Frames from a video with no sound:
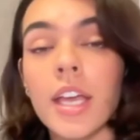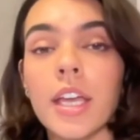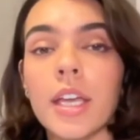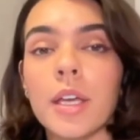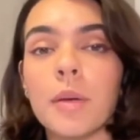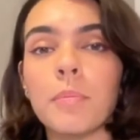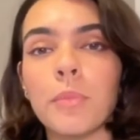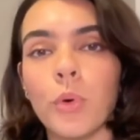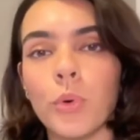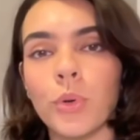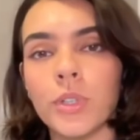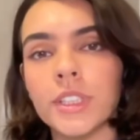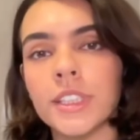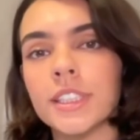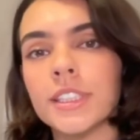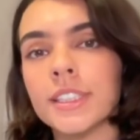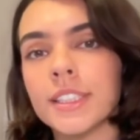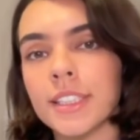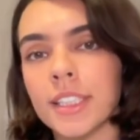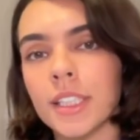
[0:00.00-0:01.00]

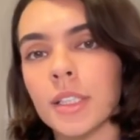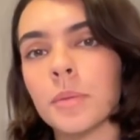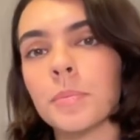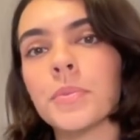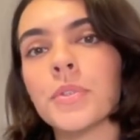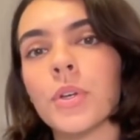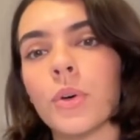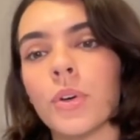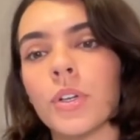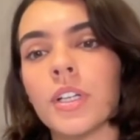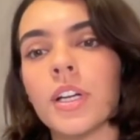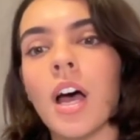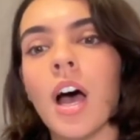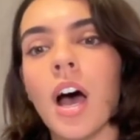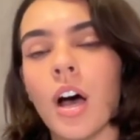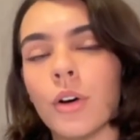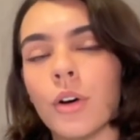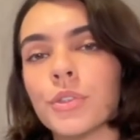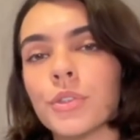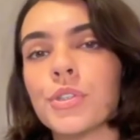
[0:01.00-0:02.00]
Important tips on
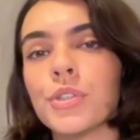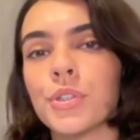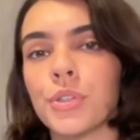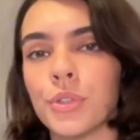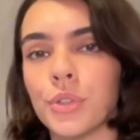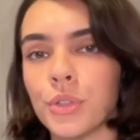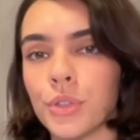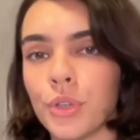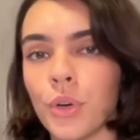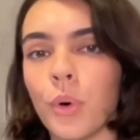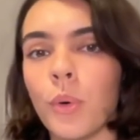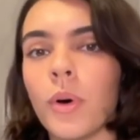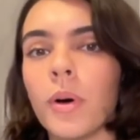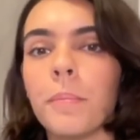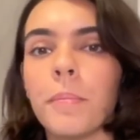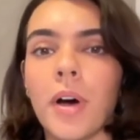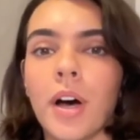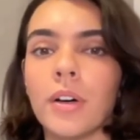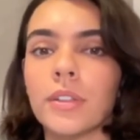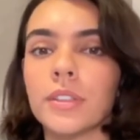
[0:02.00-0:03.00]
how to go
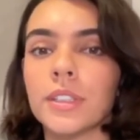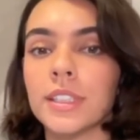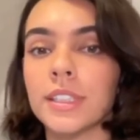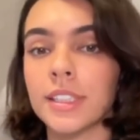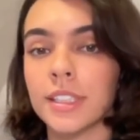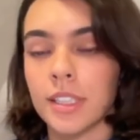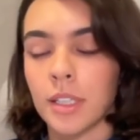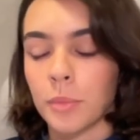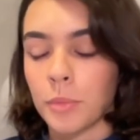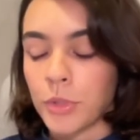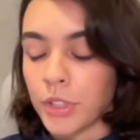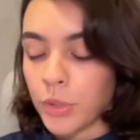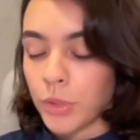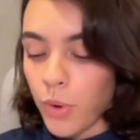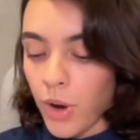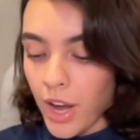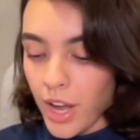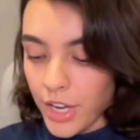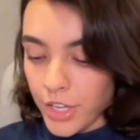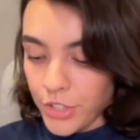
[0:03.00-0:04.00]
about the summary
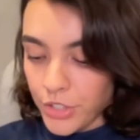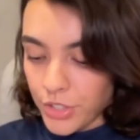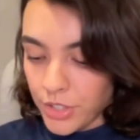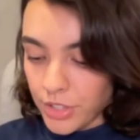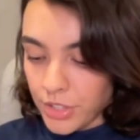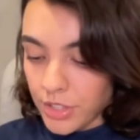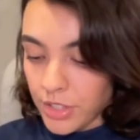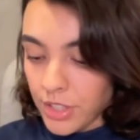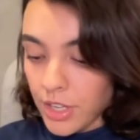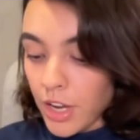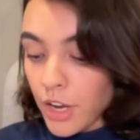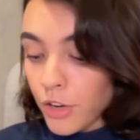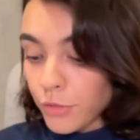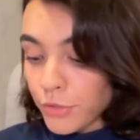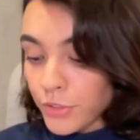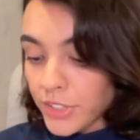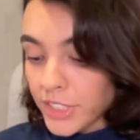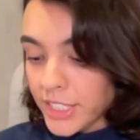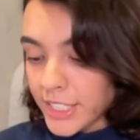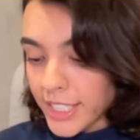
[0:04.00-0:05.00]
questions.
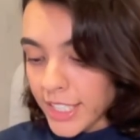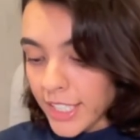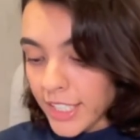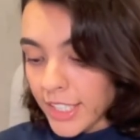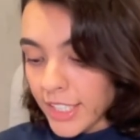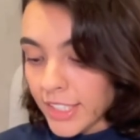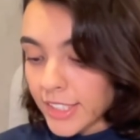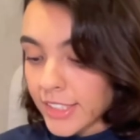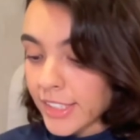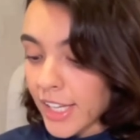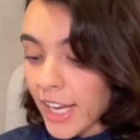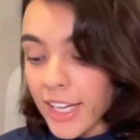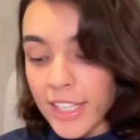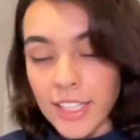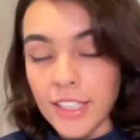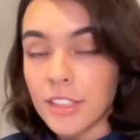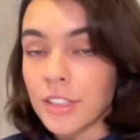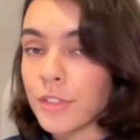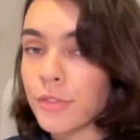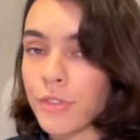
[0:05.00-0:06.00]
First thing is
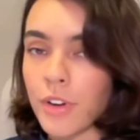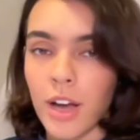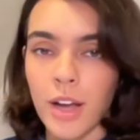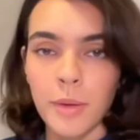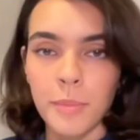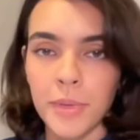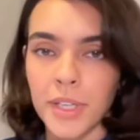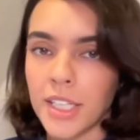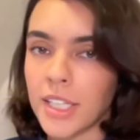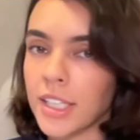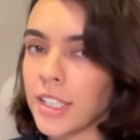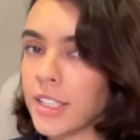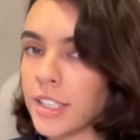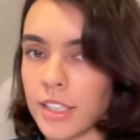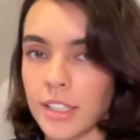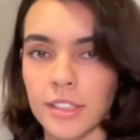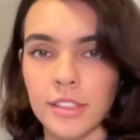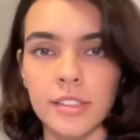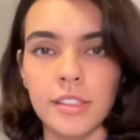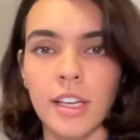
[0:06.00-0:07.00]
identify main
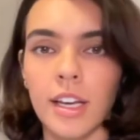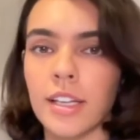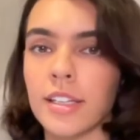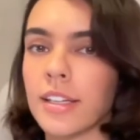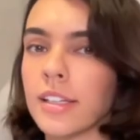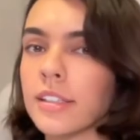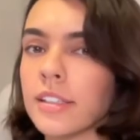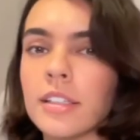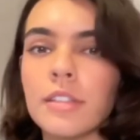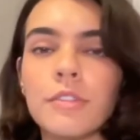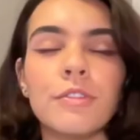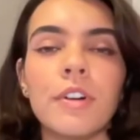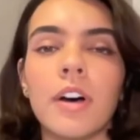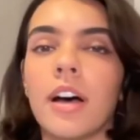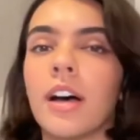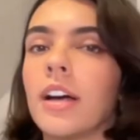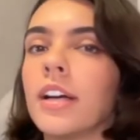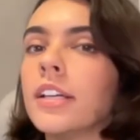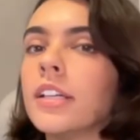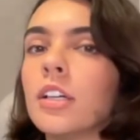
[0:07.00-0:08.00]
ideas.
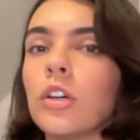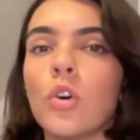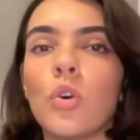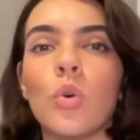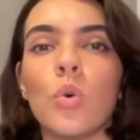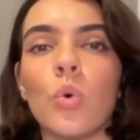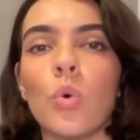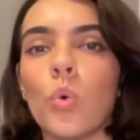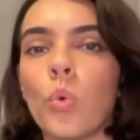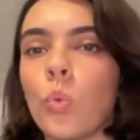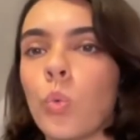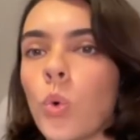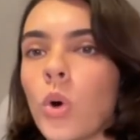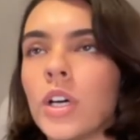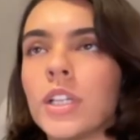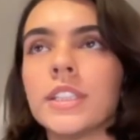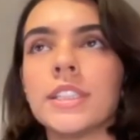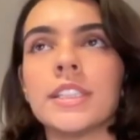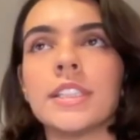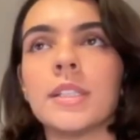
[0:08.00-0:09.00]
Identify
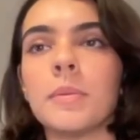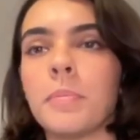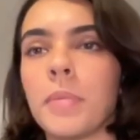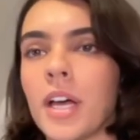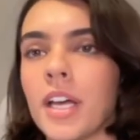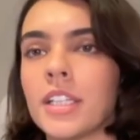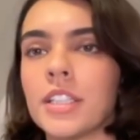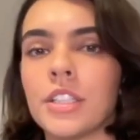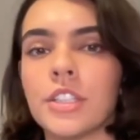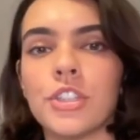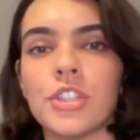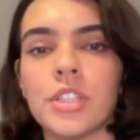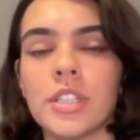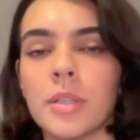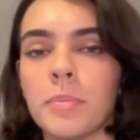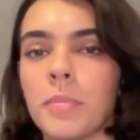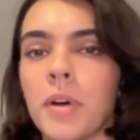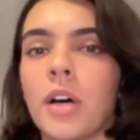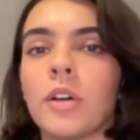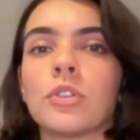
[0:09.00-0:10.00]
what the passage is
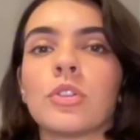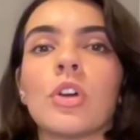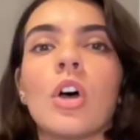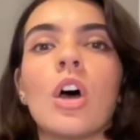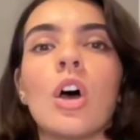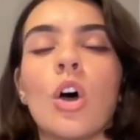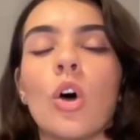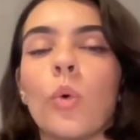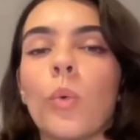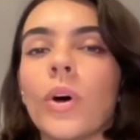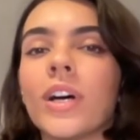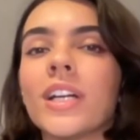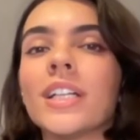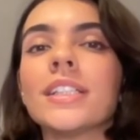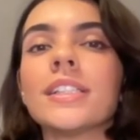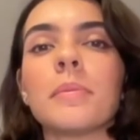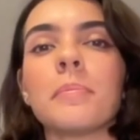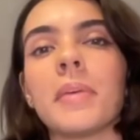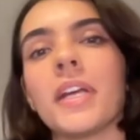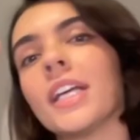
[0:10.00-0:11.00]
about. What
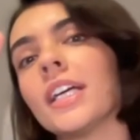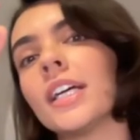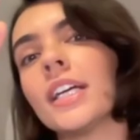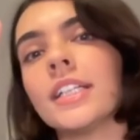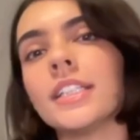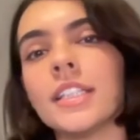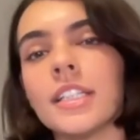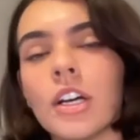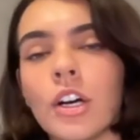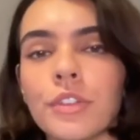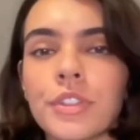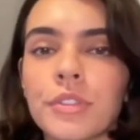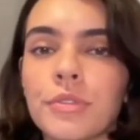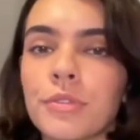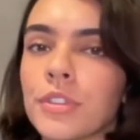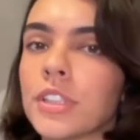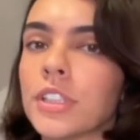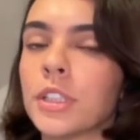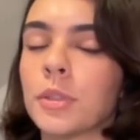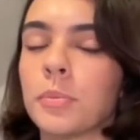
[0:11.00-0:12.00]
is the main idea of the
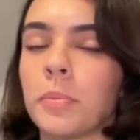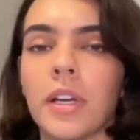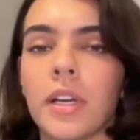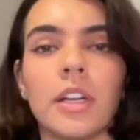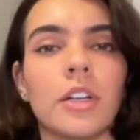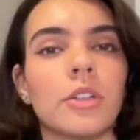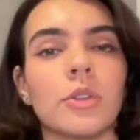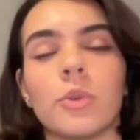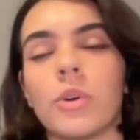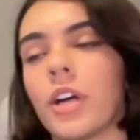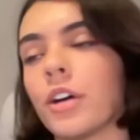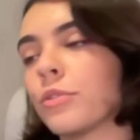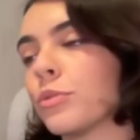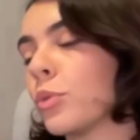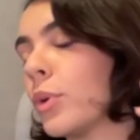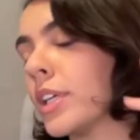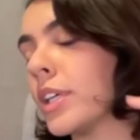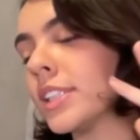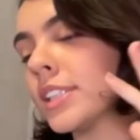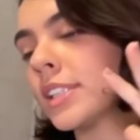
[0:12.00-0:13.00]
first paragraph?
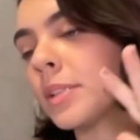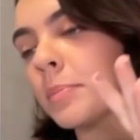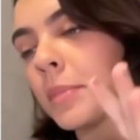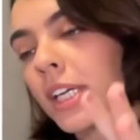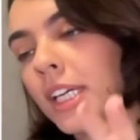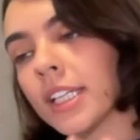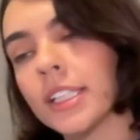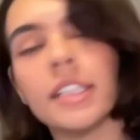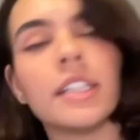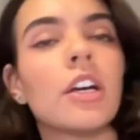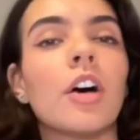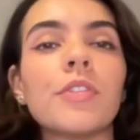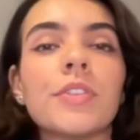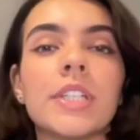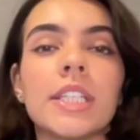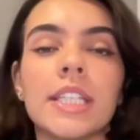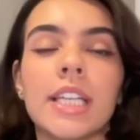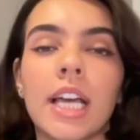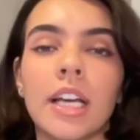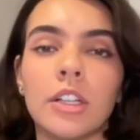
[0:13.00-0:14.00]
What is the main idea of
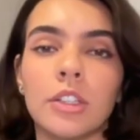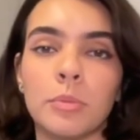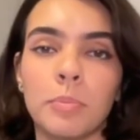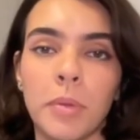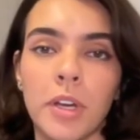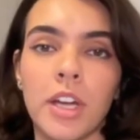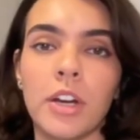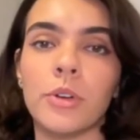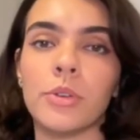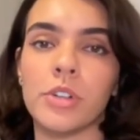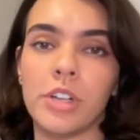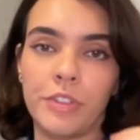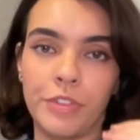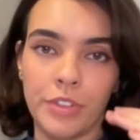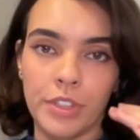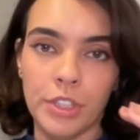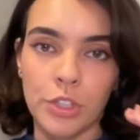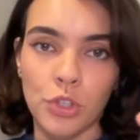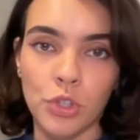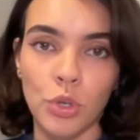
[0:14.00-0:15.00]
the second paragraph?
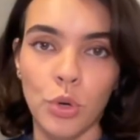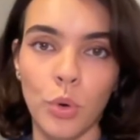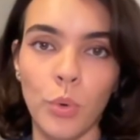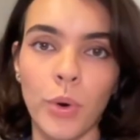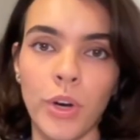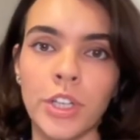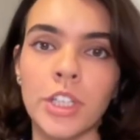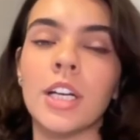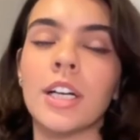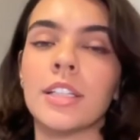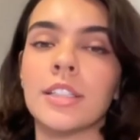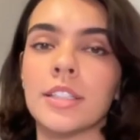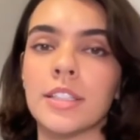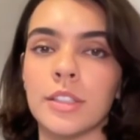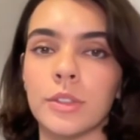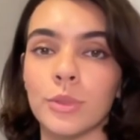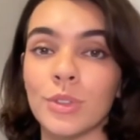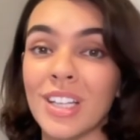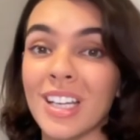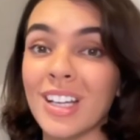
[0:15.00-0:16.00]
And so on
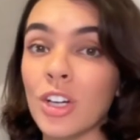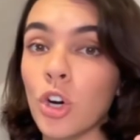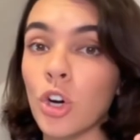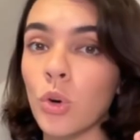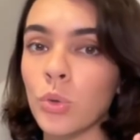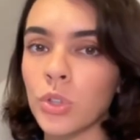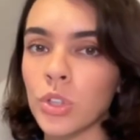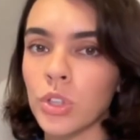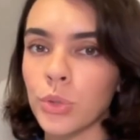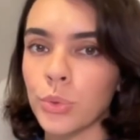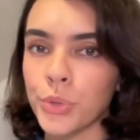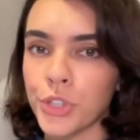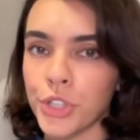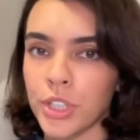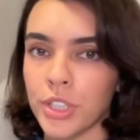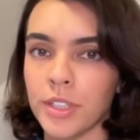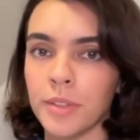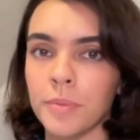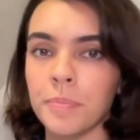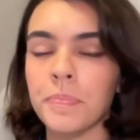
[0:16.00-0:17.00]
until the
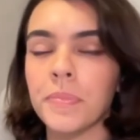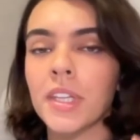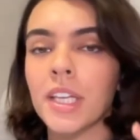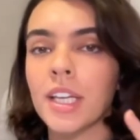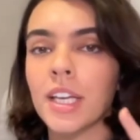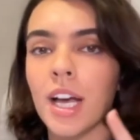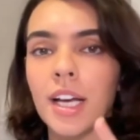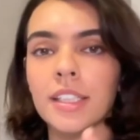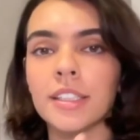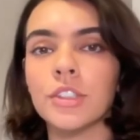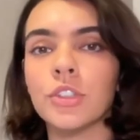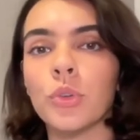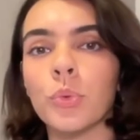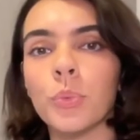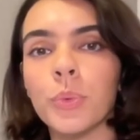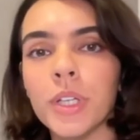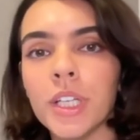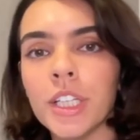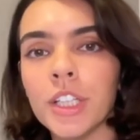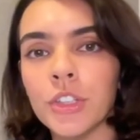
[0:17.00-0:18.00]
conclusion. Guys,
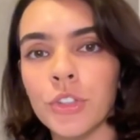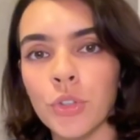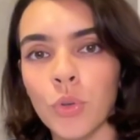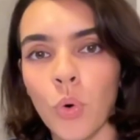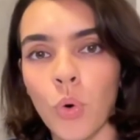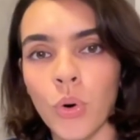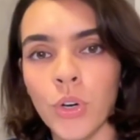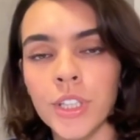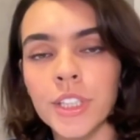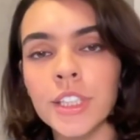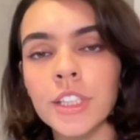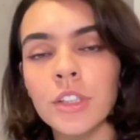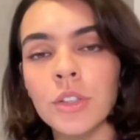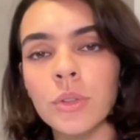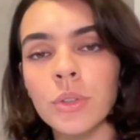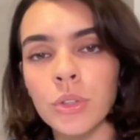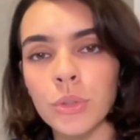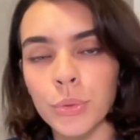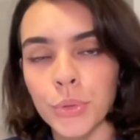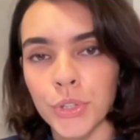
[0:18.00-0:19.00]
don't ignore the
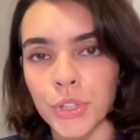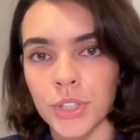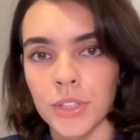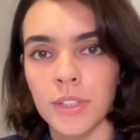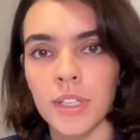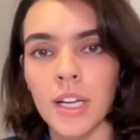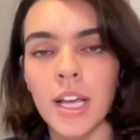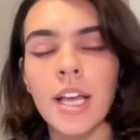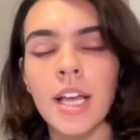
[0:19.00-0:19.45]
conclusion.